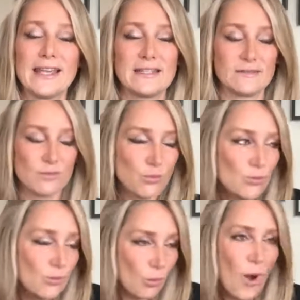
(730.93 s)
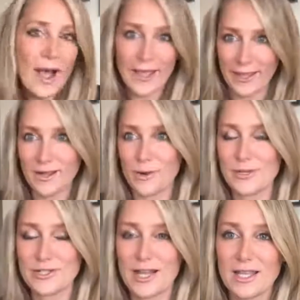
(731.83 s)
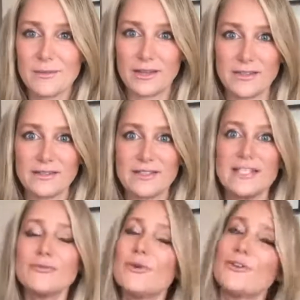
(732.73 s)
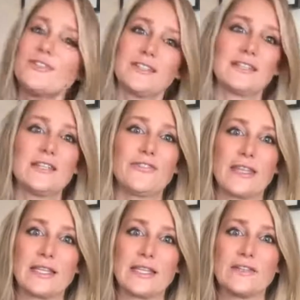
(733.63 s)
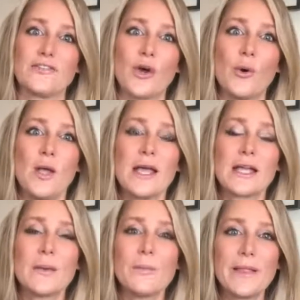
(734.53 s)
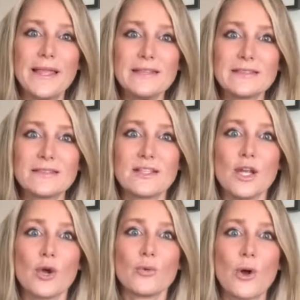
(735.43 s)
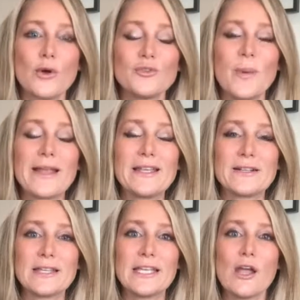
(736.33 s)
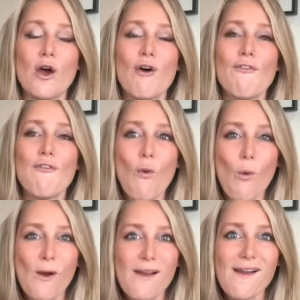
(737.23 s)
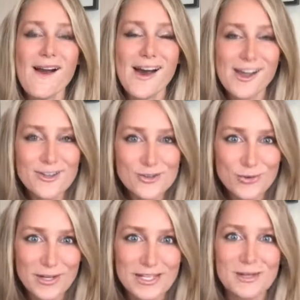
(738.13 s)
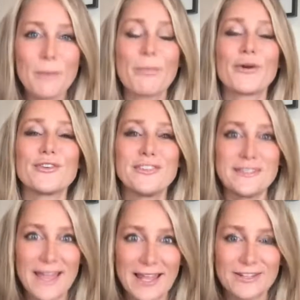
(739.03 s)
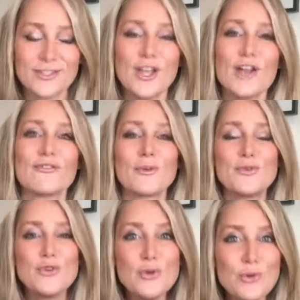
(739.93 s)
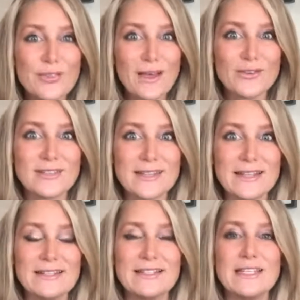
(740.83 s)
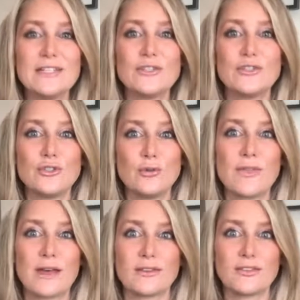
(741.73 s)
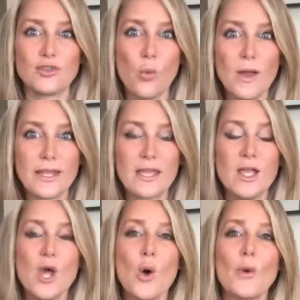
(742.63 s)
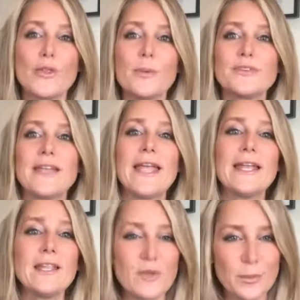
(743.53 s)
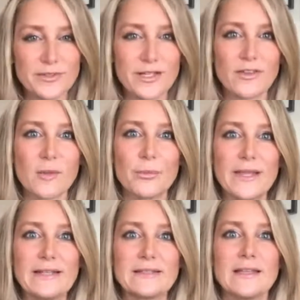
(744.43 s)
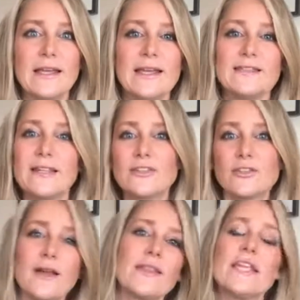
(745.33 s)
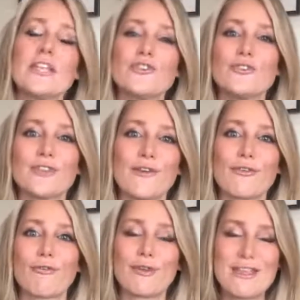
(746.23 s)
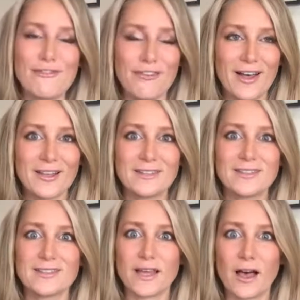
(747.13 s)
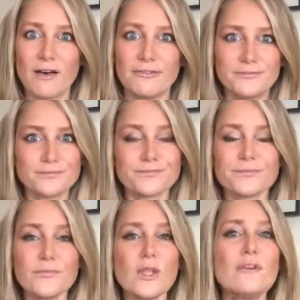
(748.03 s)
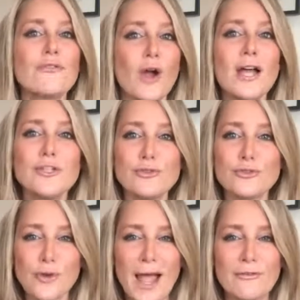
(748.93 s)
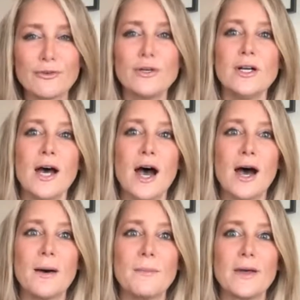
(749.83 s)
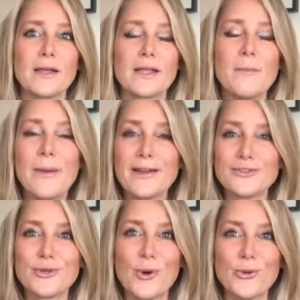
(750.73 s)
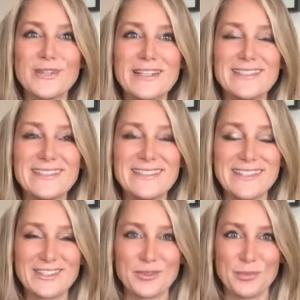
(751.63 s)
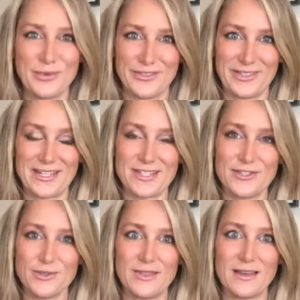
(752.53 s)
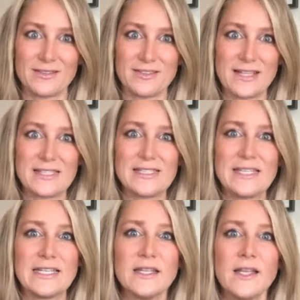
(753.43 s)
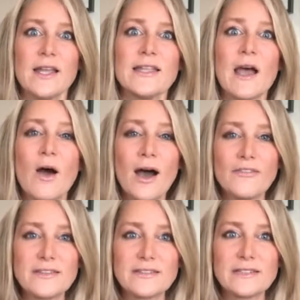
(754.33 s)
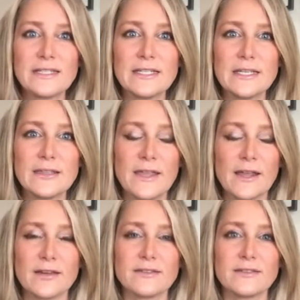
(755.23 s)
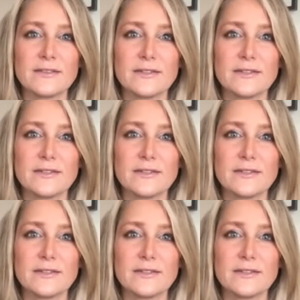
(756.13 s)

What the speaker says: and why are we talking about this? It rose significantly. So complaints rose by nearly 400% from 2019 to 2020, with almost 83% of complaints centered around the issues of refunds for unused travel, compared to only 6% in 2019. Now, obviously, there's